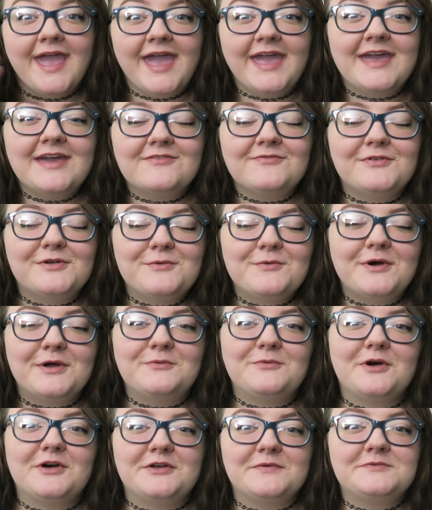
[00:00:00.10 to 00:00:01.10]
Hey
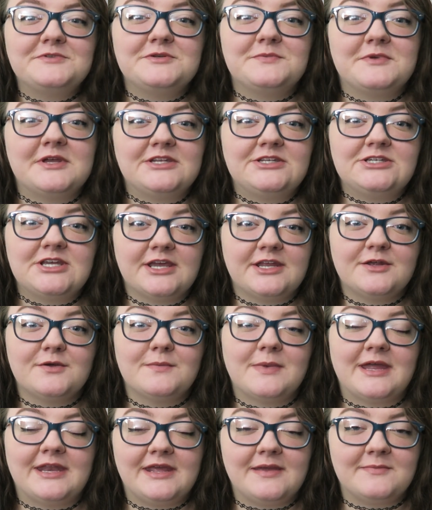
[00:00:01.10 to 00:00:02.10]
everyone, welcome to my channel.
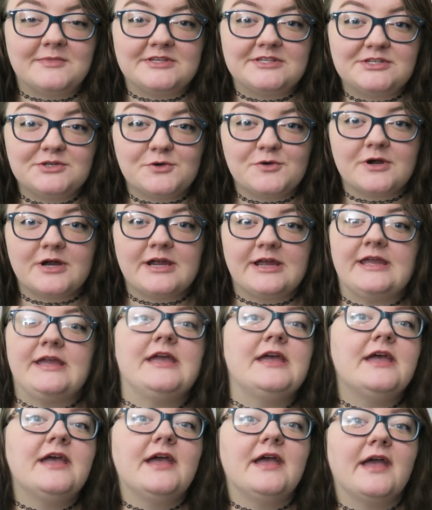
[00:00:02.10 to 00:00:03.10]
My name is Tori,
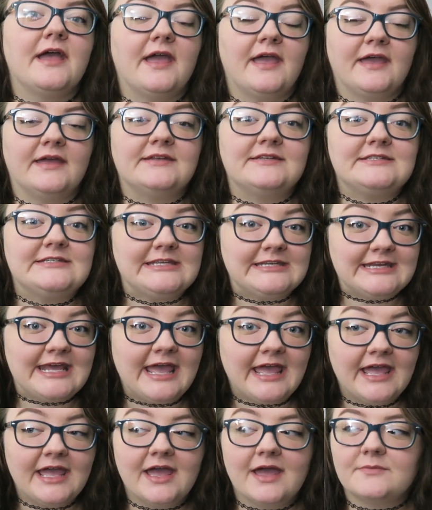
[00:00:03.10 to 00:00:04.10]
and
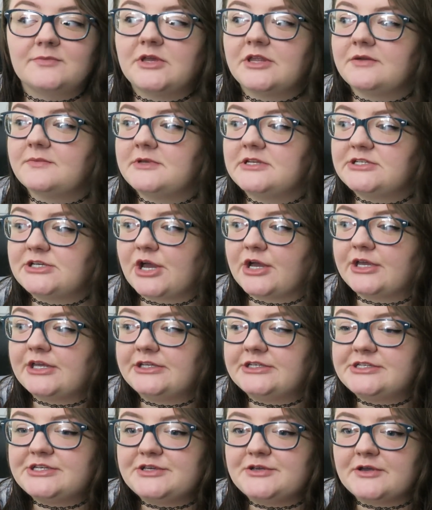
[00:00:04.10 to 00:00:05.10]
today I'm going to be
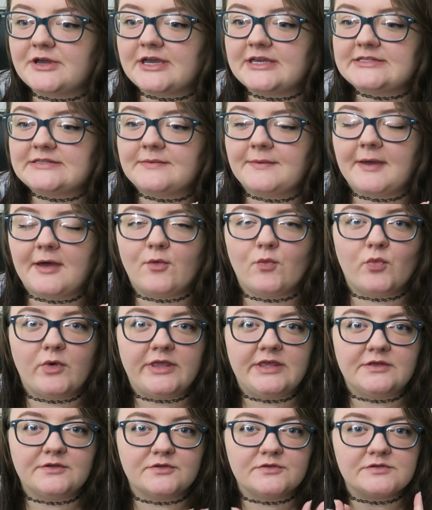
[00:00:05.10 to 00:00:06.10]
talking to you guys about
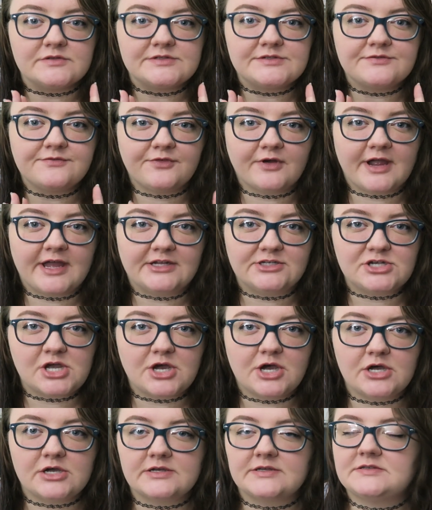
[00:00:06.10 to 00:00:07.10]
wheels for
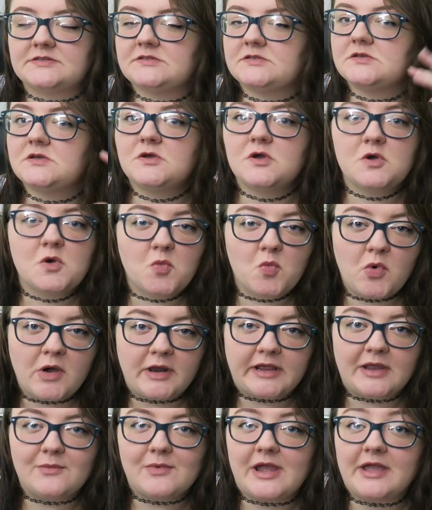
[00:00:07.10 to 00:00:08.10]
hedgehogs, what
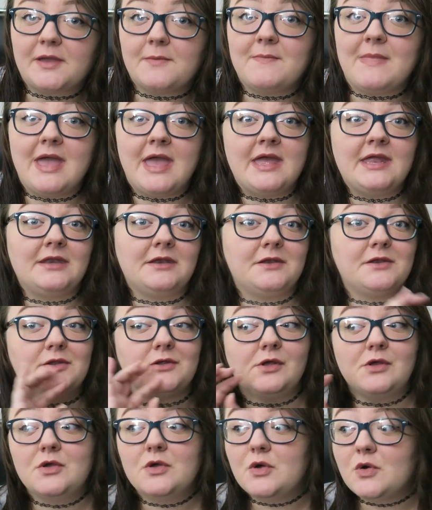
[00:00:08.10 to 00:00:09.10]
I recommend,
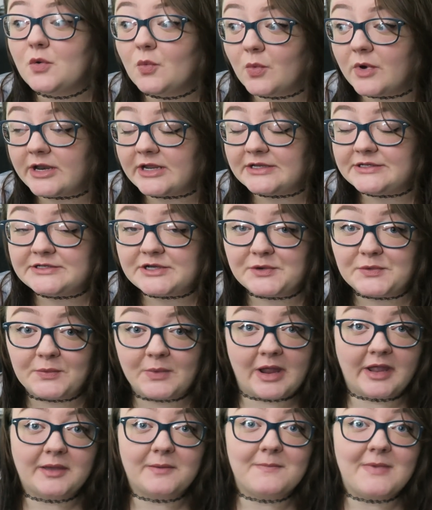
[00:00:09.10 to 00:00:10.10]
what I don't
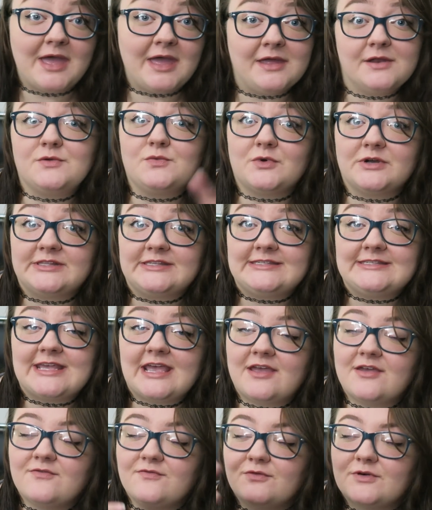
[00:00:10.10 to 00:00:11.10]
recommend, what's
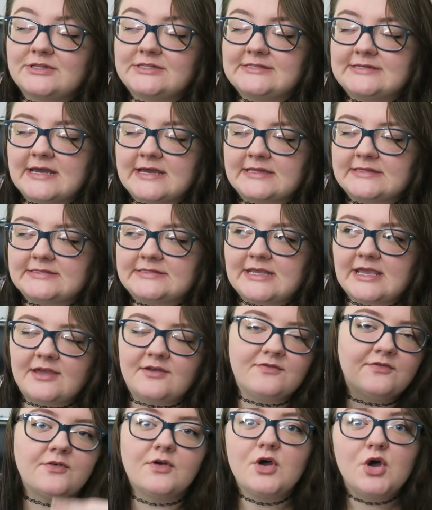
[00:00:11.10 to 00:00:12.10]
safe, what's not
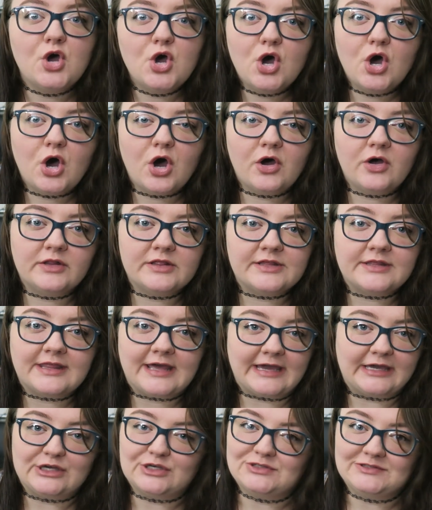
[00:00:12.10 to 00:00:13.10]
safe, all of
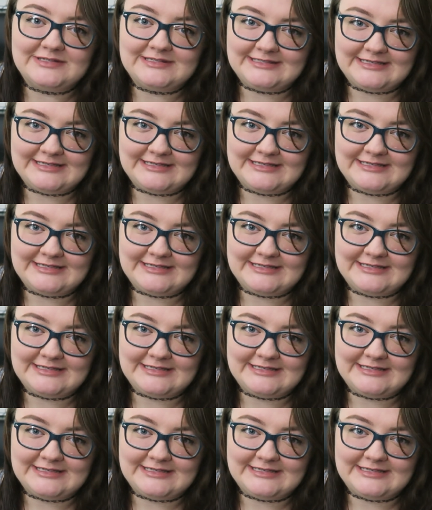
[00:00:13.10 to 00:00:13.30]
that good